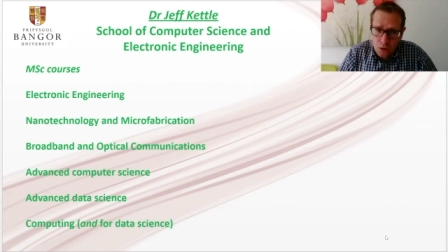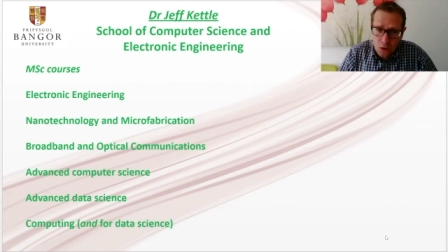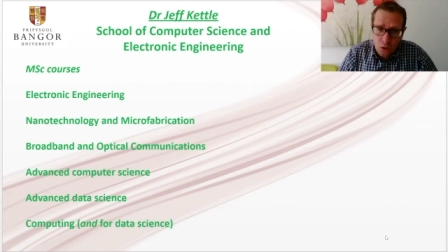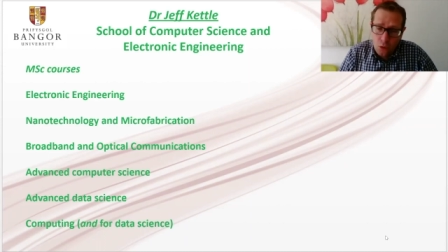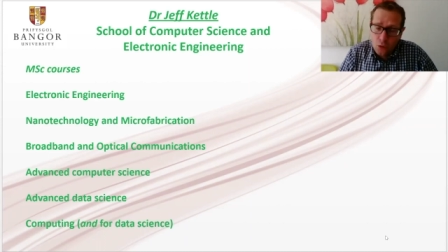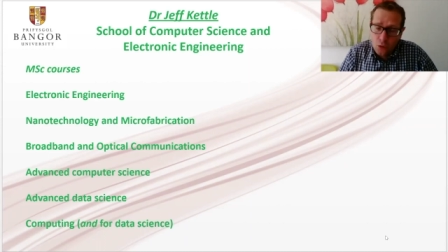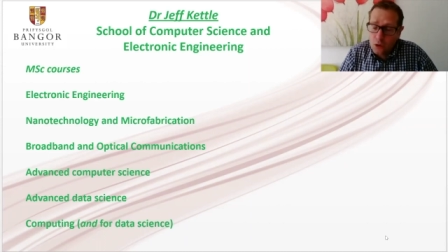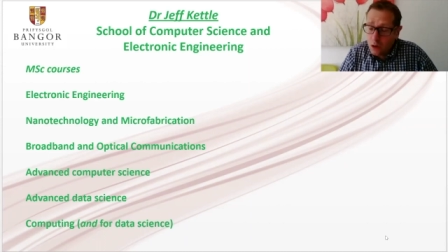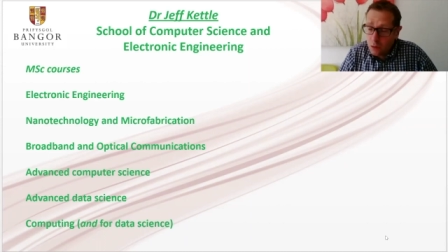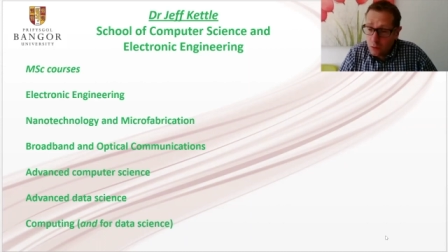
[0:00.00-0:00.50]

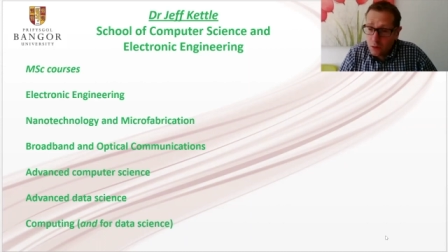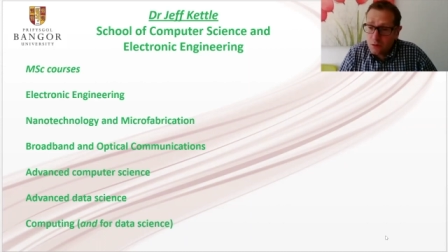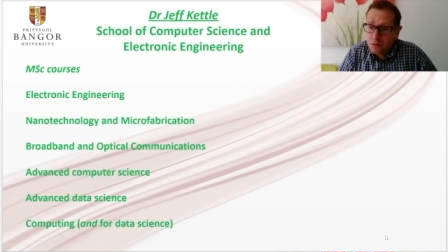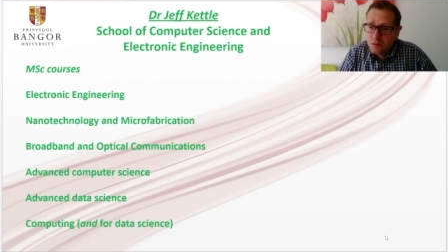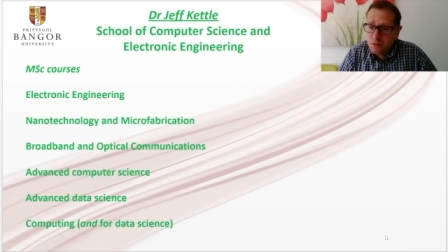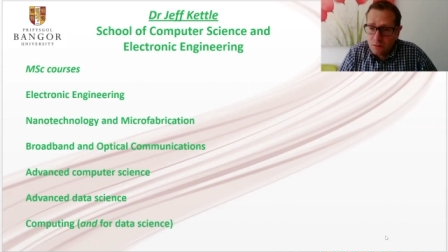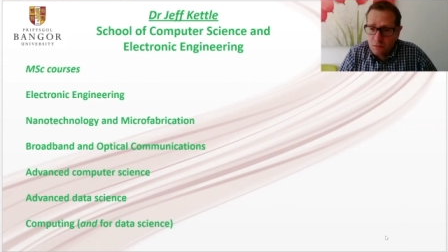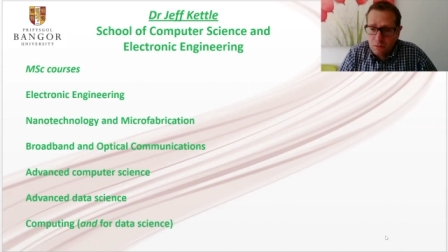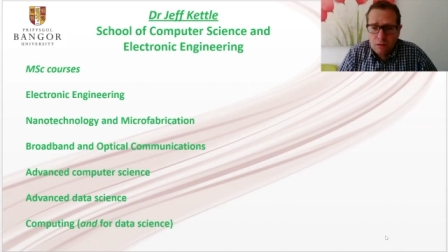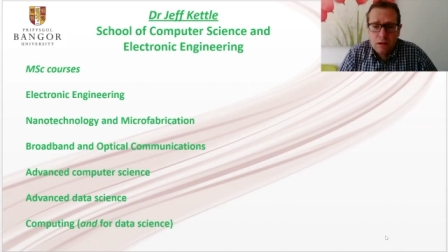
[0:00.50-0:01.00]
or go on
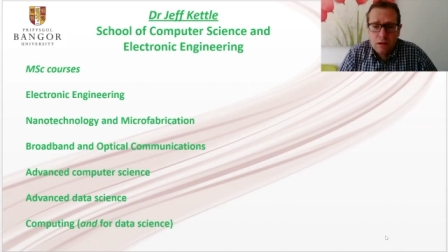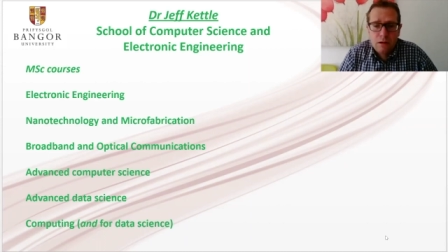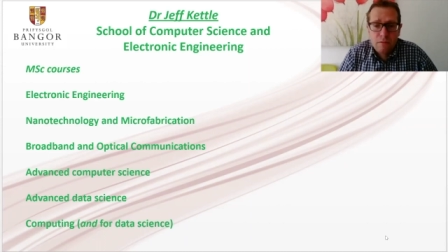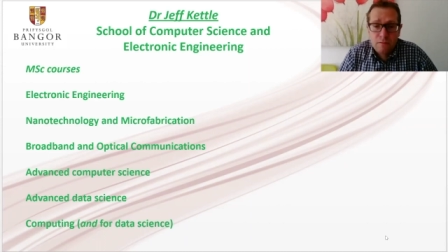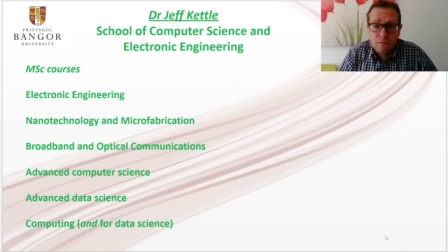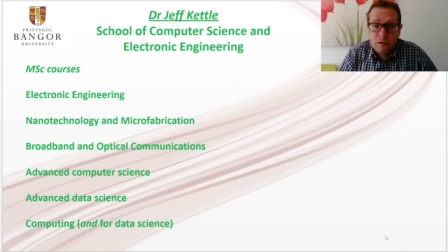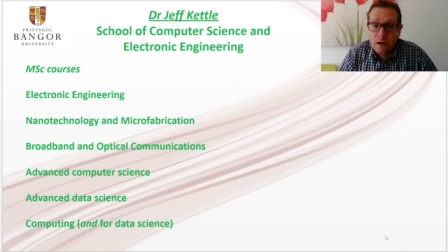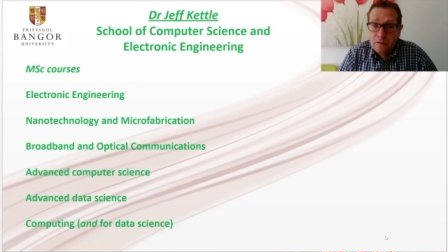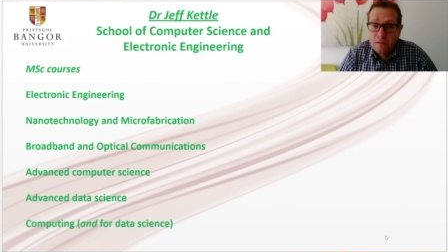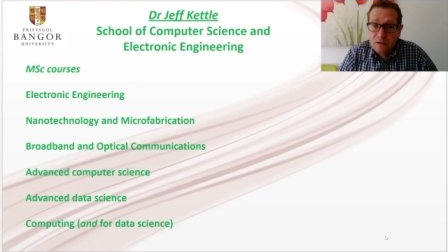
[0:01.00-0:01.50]
to
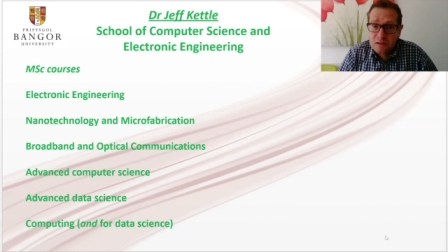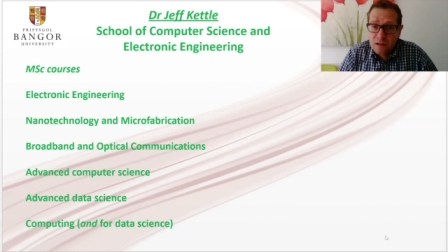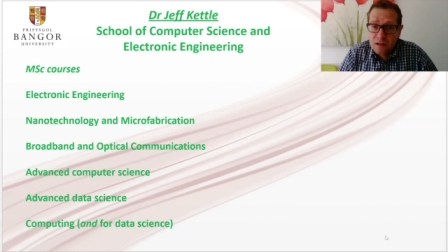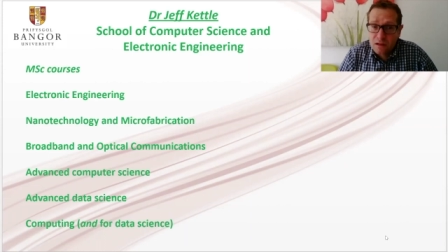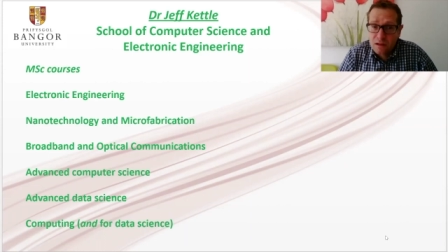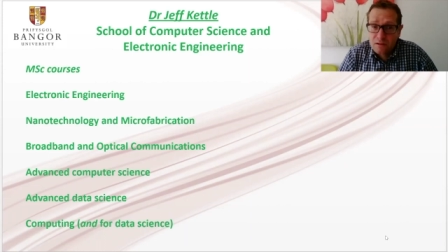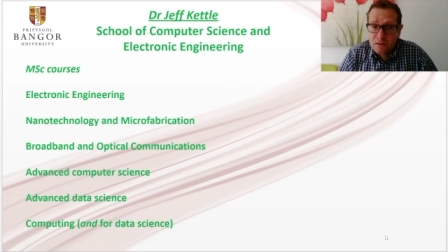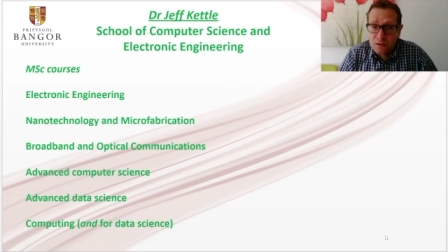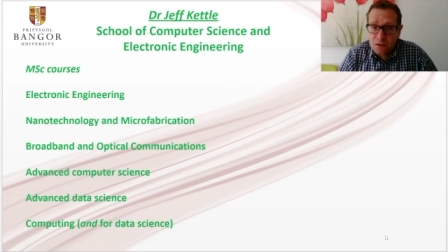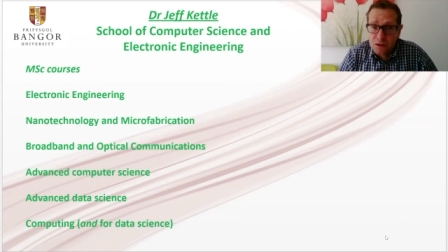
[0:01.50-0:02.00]
further
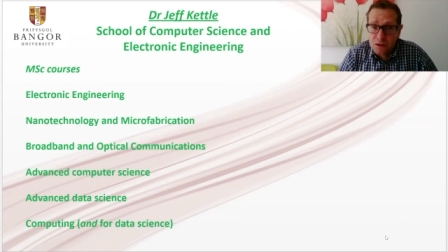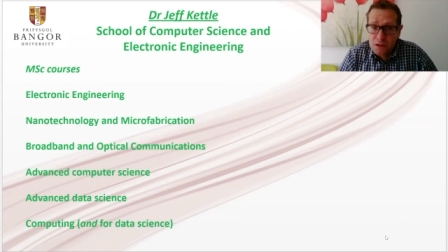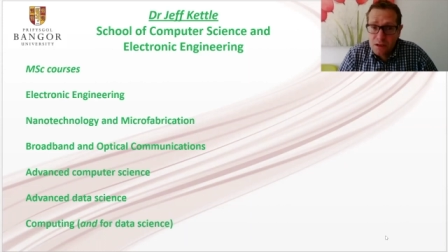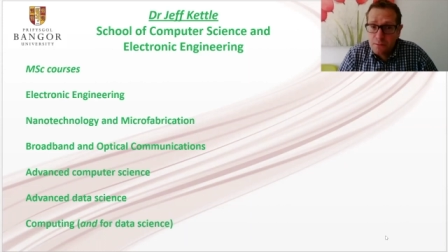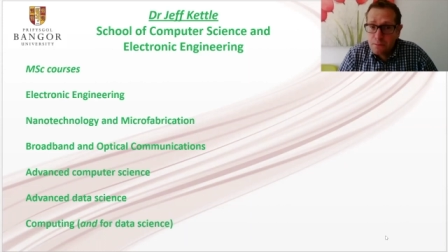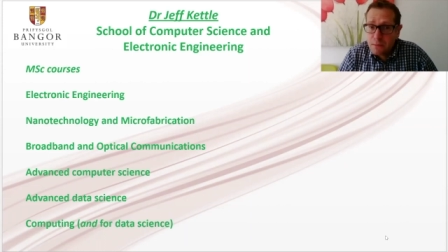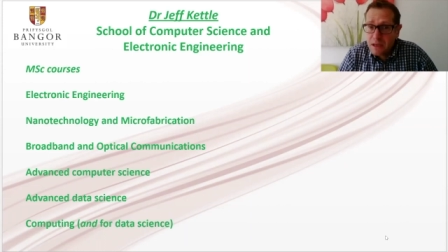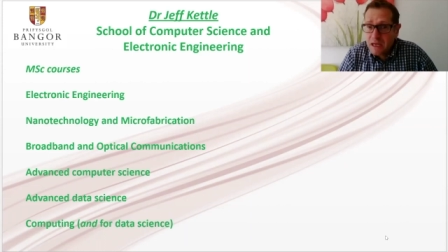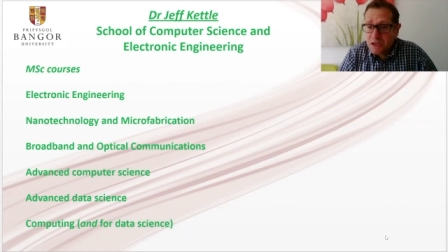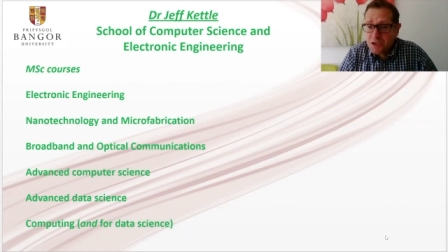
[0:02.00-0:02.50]
study such as a
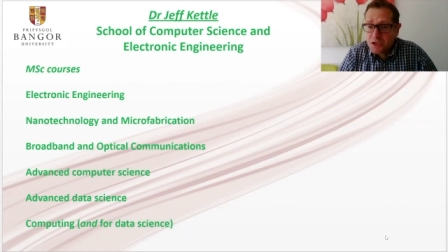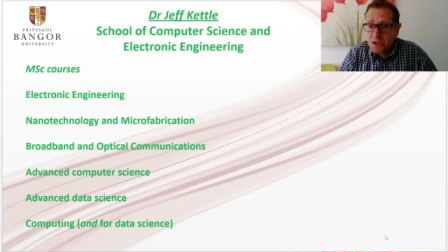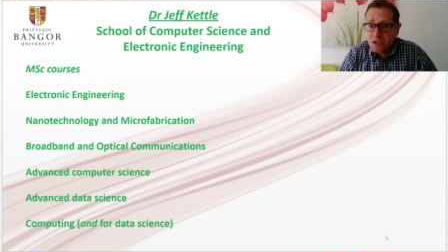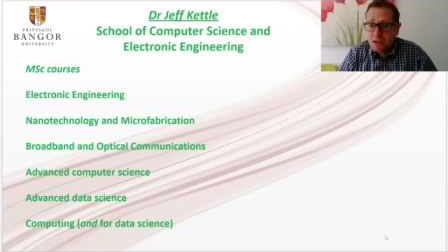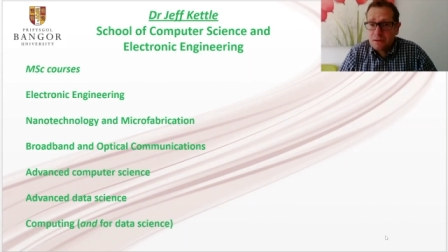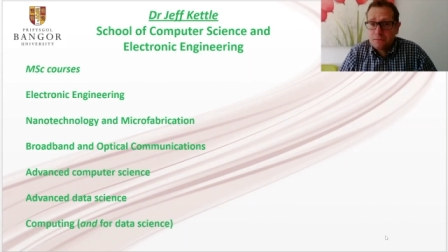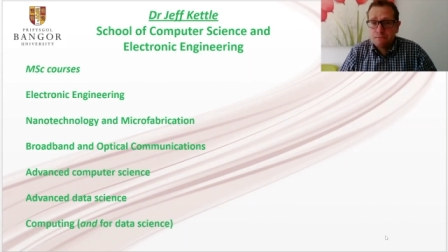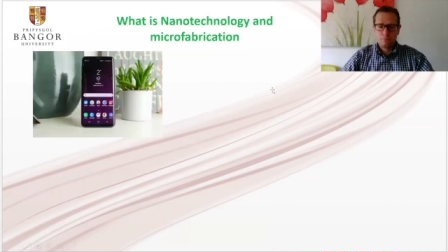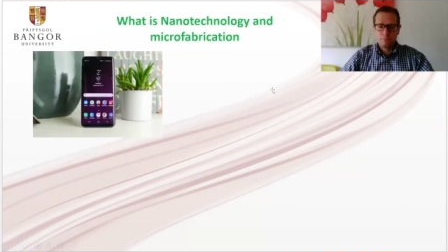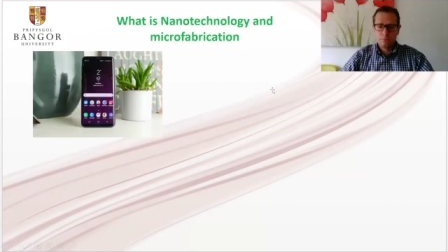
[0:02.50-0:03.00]
PhD.